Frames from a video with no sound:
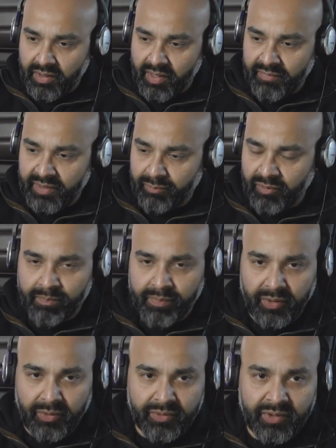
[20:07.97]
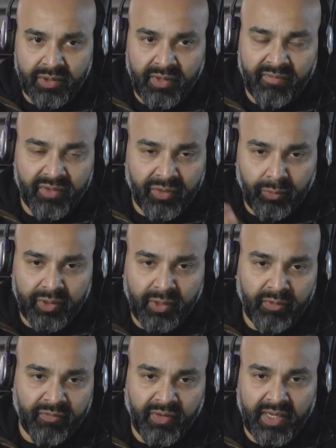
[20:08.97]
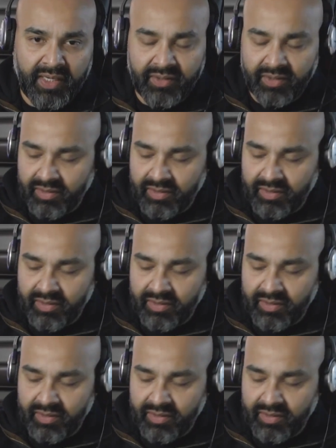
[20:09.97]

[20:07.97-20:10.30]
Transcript: built, every thought that we've had.